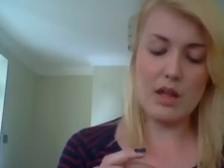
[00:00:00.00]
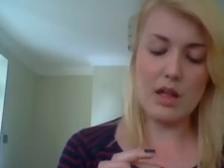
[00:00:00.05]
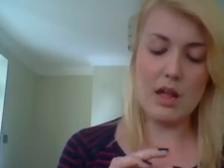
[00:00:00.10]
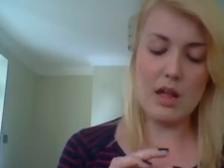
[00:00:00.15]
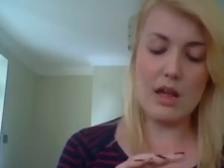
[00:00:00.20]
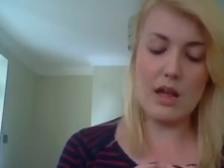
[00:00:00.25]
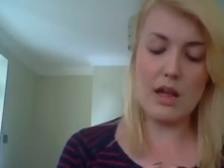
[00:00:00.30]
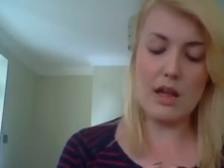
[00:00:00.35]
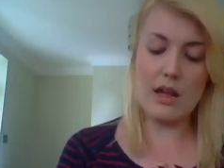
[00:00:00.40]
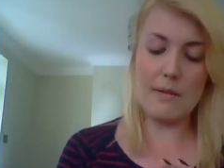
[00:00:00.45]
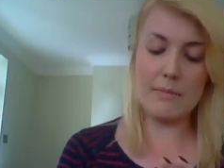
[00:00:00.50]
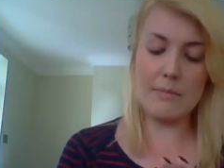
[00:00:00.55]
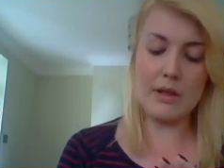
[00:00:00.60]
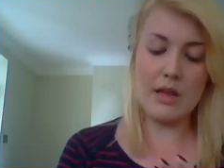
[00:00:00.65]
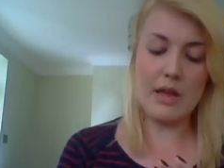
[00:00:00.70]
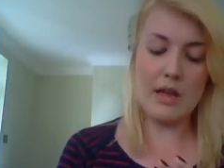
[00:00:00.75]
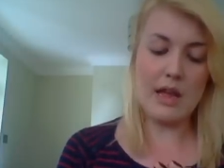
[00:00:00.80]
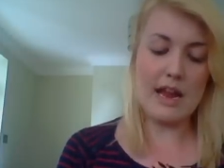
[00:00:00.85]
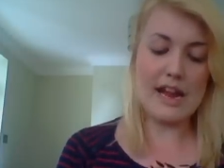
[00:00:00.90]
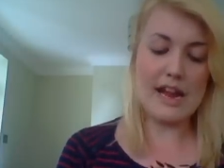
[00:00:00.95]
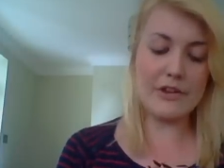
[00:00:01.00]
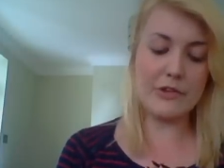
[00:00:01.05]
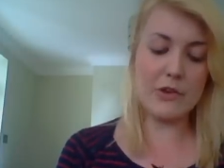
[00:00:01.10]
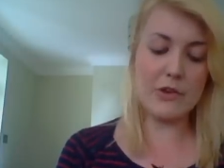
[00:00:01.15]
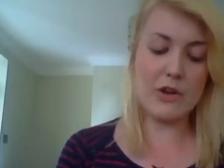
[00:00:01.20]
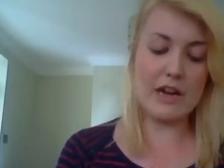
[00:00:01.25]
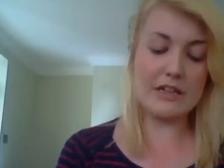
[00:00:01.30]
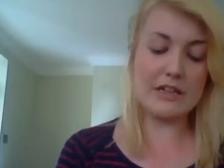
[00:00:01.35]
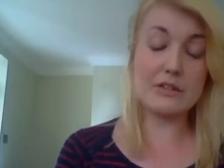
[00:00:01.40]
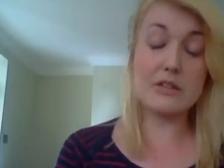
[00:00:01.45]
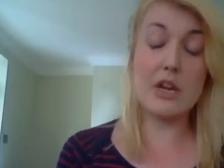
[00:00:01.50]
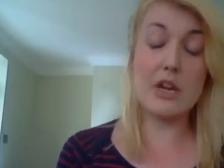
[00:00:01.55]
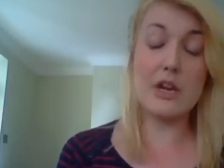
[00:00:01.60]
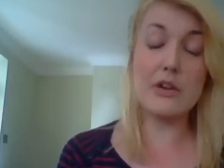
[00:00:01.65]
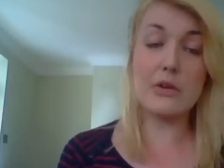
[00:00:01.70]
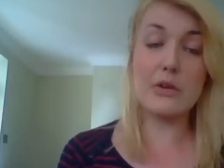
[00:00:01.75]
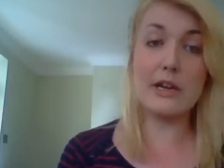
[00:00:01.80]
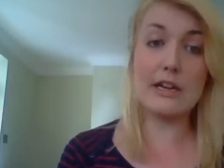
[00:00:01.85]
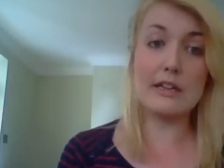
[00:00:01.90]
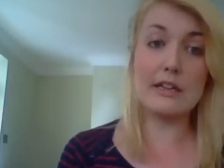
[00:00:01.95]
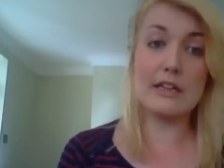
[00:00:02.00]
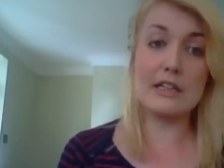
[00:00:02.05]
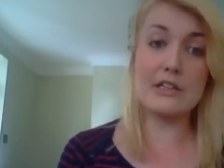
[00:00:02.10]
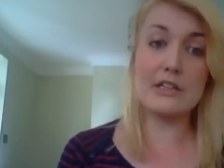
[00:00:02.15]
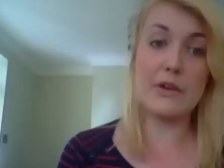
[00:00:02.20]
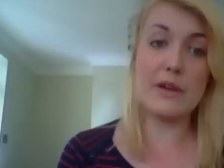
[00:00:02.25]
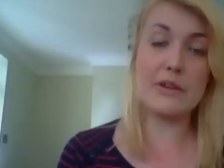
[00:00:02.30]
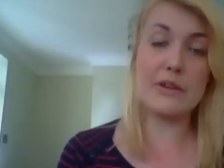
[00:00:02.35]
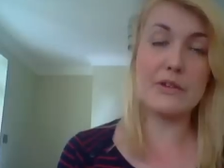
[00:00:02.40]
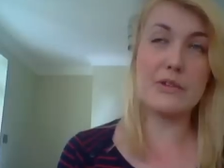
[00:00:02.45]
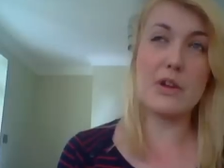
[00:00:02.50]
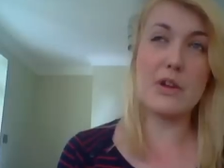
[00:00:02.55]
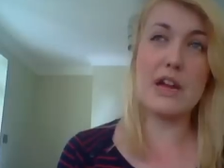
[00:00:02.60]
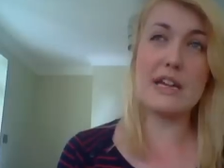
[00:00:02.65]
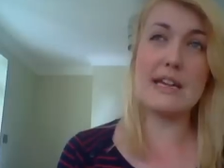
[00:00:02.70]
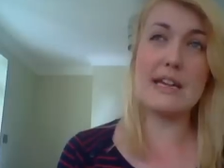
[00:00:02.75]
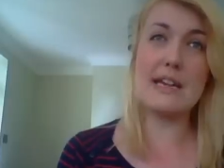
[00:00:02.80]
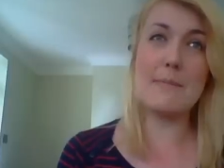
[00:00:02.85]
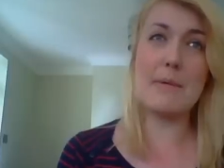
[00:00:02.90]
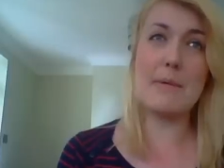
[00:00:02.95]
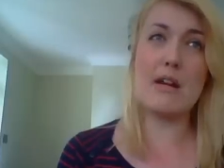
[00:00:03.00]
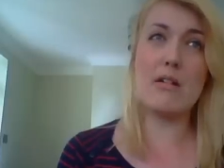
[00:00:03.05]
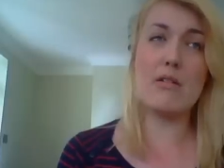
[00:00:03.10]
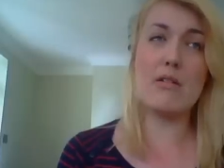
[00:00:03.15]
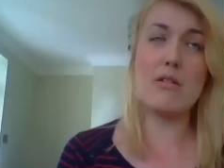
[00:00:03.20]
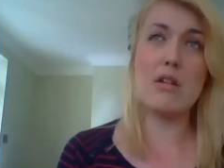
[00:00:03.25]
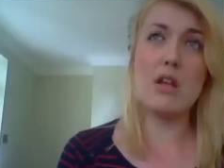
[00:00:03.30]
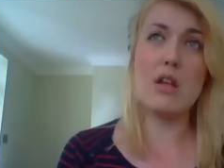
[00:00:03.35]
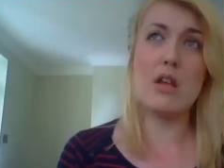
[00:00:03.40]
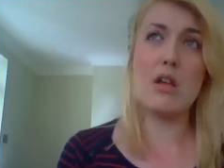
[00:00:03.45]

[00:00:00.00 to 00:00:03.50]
Um, it dries so quickly too. It dries in about